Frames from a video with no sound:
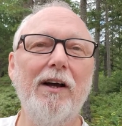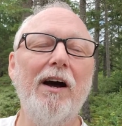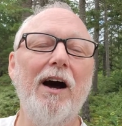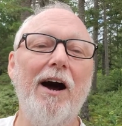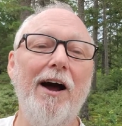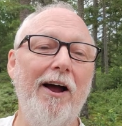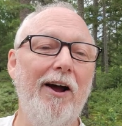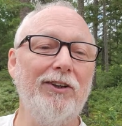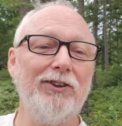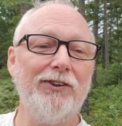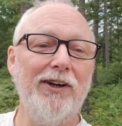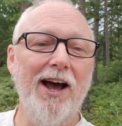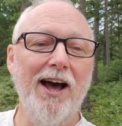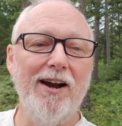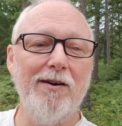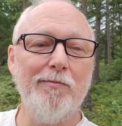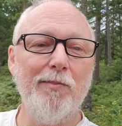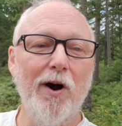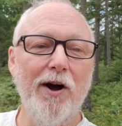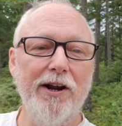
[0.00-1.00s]
I also had a
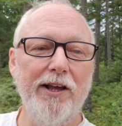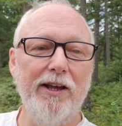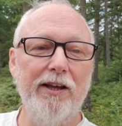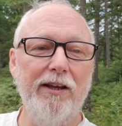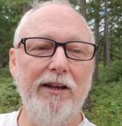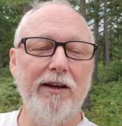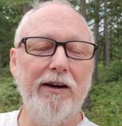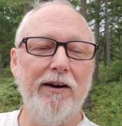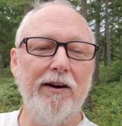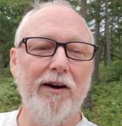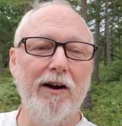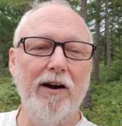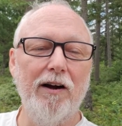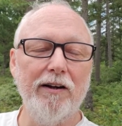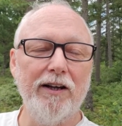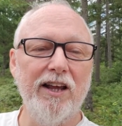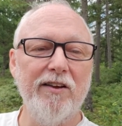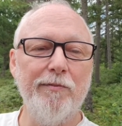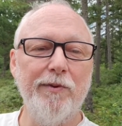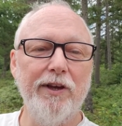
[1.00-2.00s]
buddy
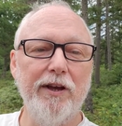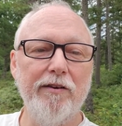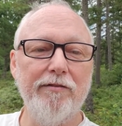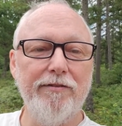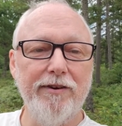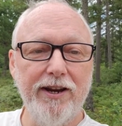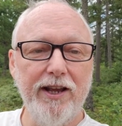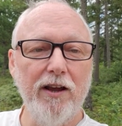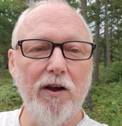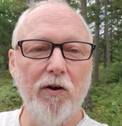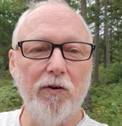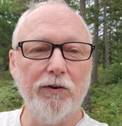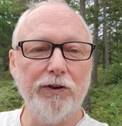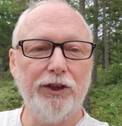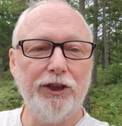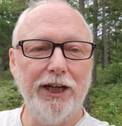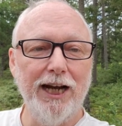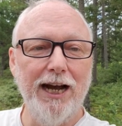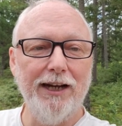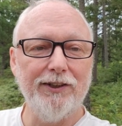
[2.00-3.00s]
give me a video
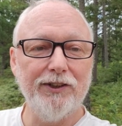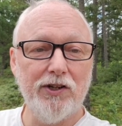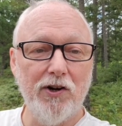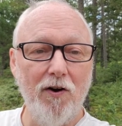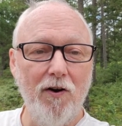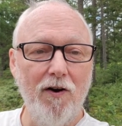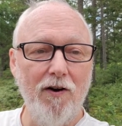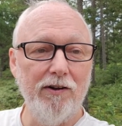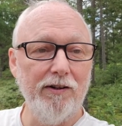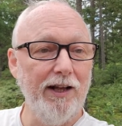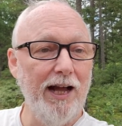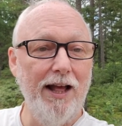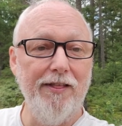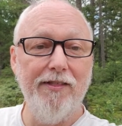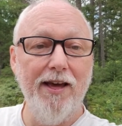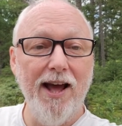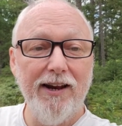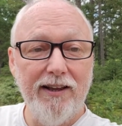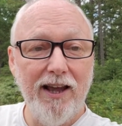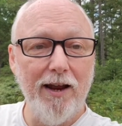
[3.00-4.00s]
chat call, and
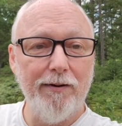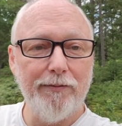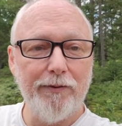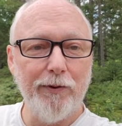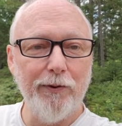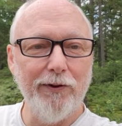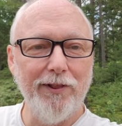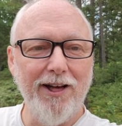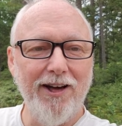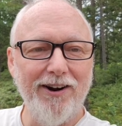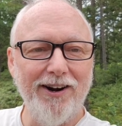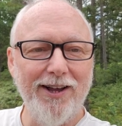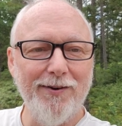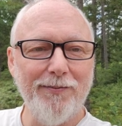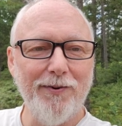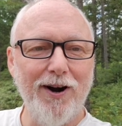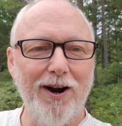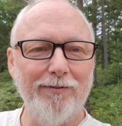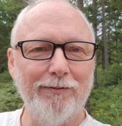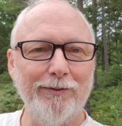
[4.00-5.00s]
that came through without any
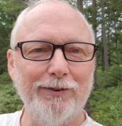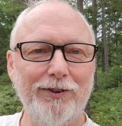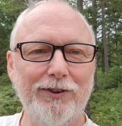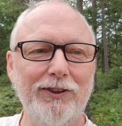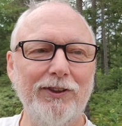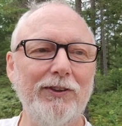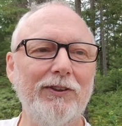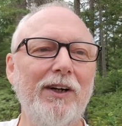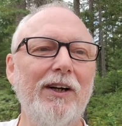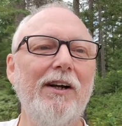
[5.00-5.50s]
problems too.